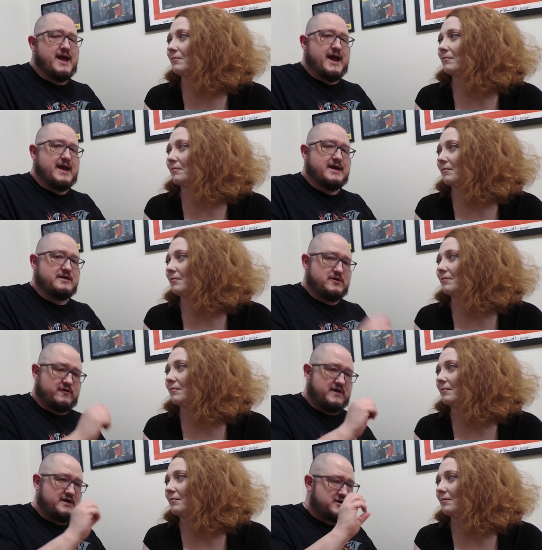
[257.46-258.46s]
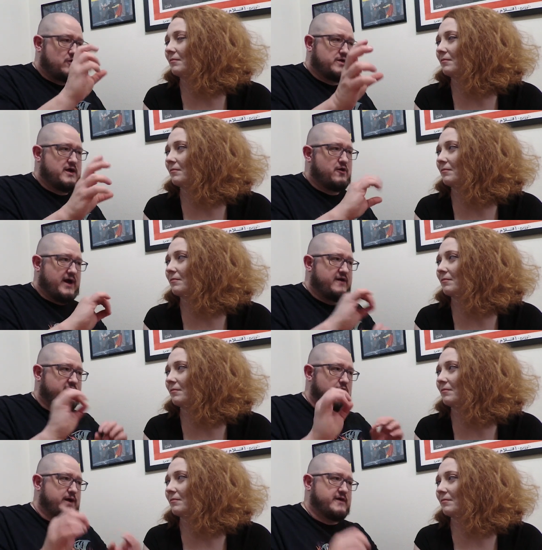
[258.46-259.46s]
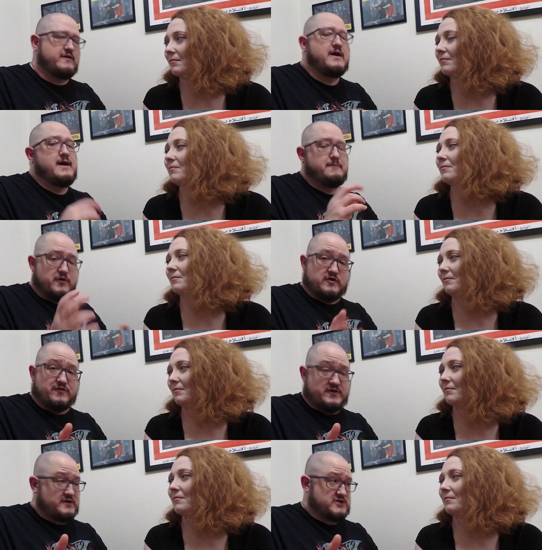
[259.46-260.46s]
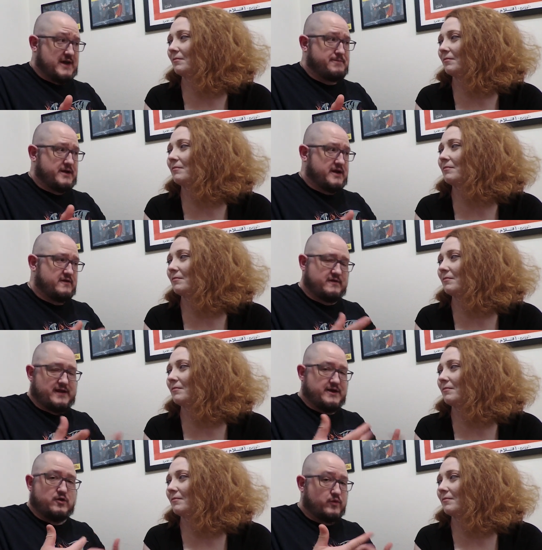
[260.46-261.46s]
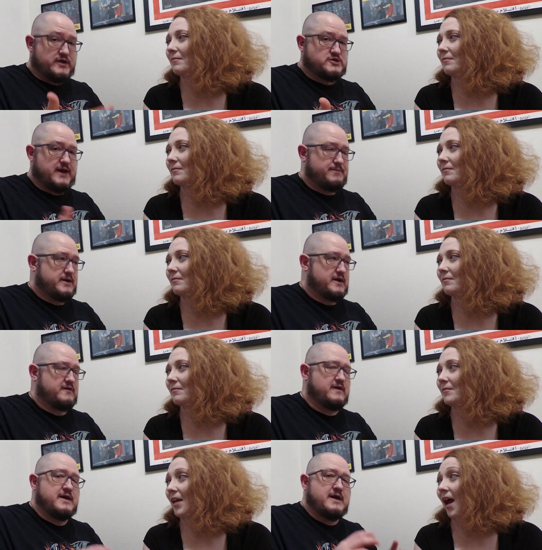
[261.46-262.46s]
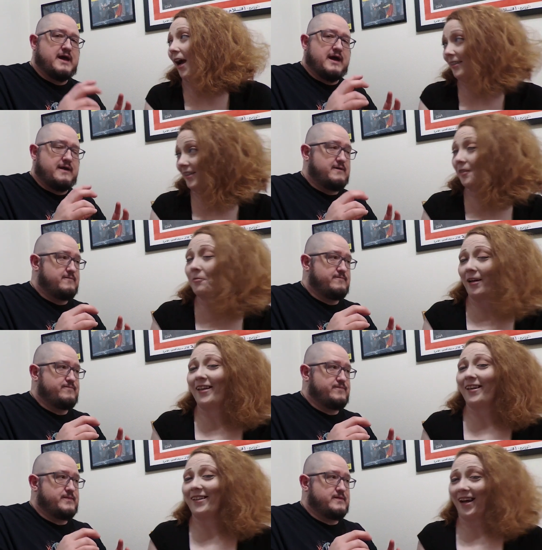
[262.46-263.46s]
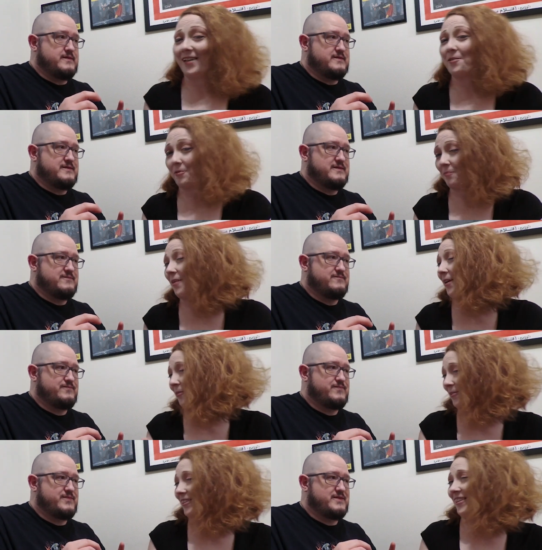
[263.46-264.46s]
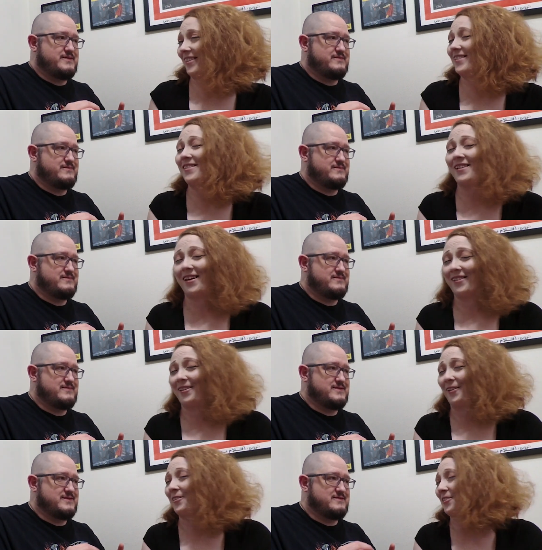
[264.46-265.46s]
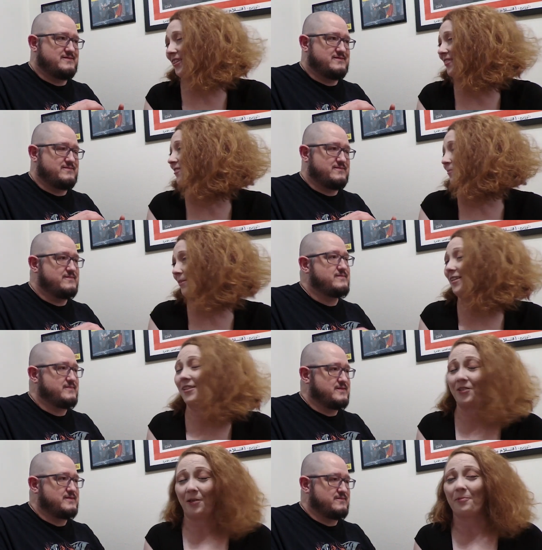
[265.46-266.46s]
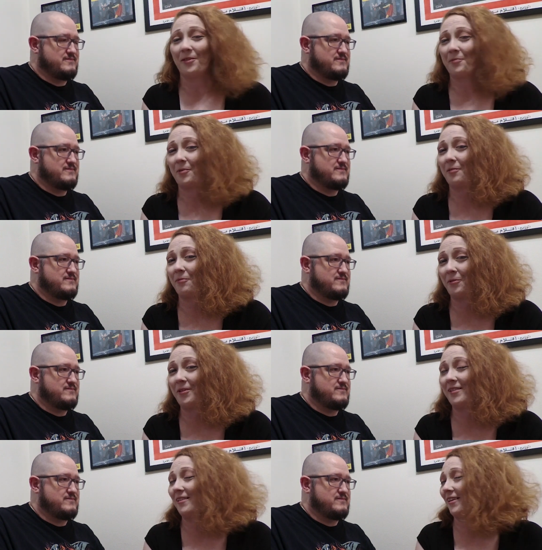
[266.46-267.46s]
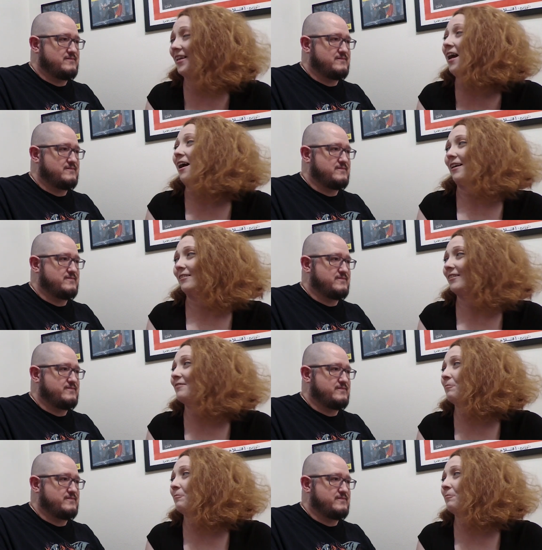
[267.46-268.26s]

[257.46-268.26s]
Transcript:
Speaker 1: and you see Tokyo SOS. Mm-hmm. Most of it's in Japanese. I don't read Japanese.
Speaker 2: I did recognize with my oldest uh, daughter Jin speaking Japanese pretty fluently. I did